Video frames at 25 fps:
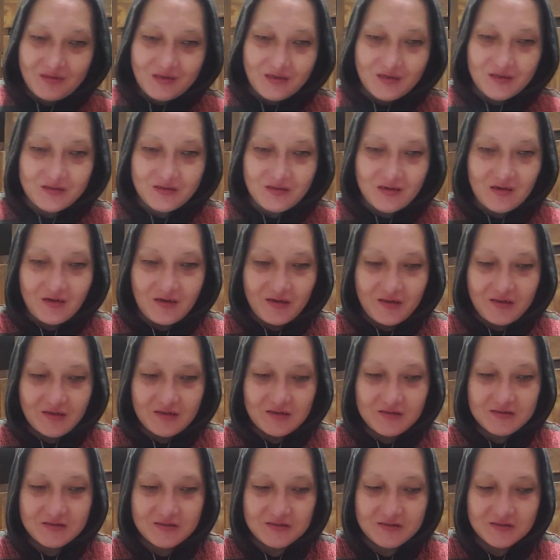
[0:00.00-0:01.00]
It's like, I think
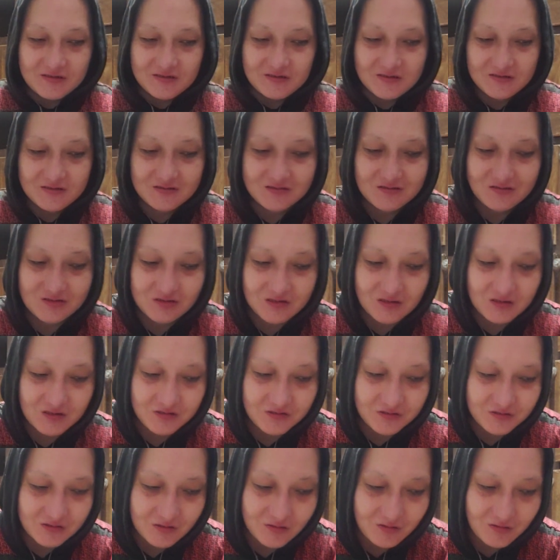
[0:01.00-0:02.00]
it's the season
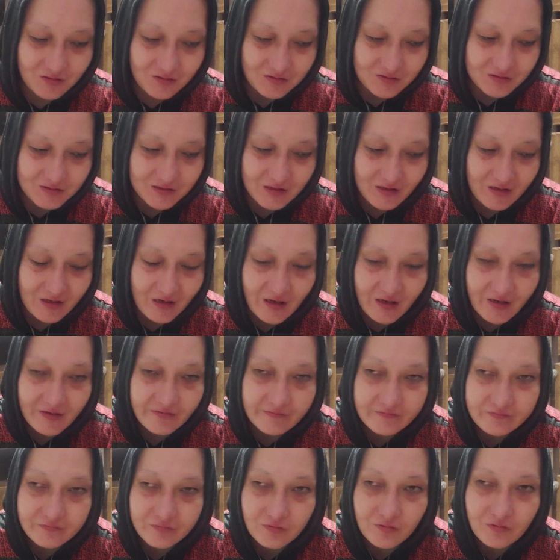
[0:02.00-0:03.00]
change though, because I, I
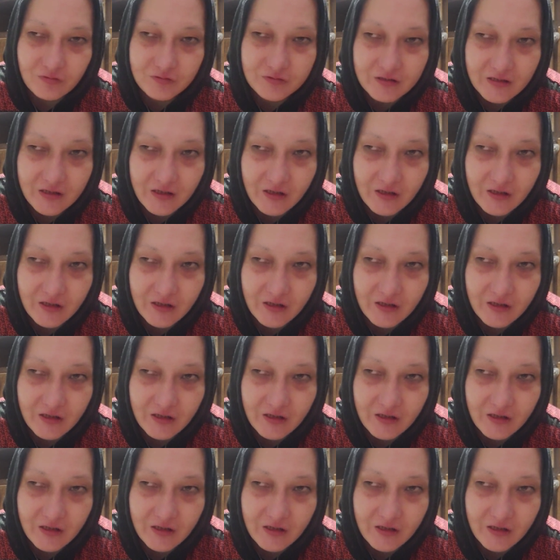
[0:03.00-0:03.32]
only